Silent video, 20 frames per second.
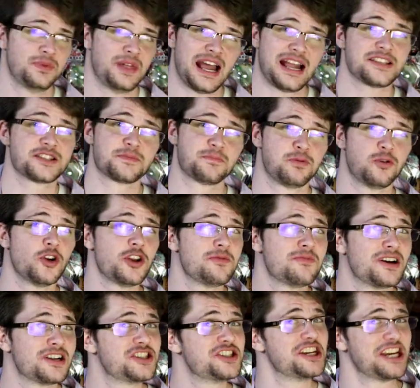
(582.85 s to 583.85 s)
That's pretty
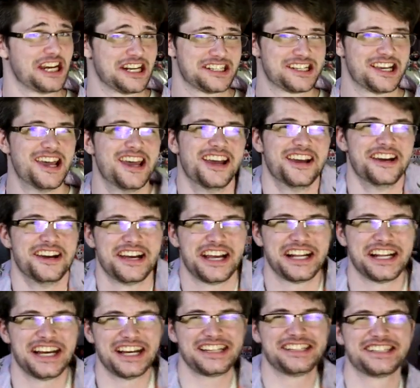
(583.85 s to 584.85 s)
much it.
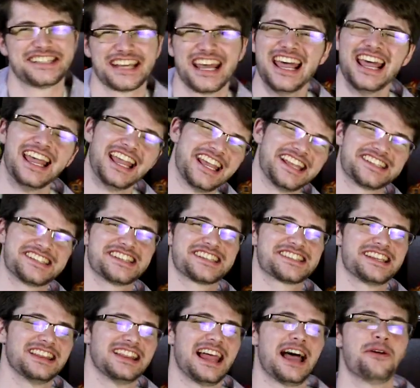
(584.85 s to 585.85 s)
It's
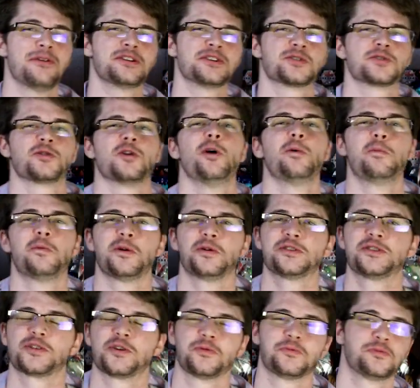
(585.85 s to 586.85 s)
just allowing
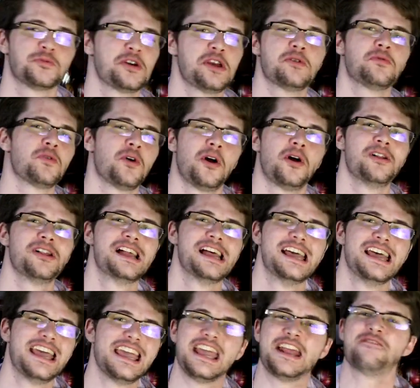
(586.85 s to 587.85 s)
Skorporos to reroll
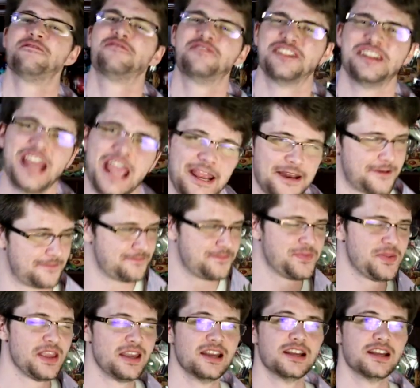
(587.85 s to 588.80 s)
infinitum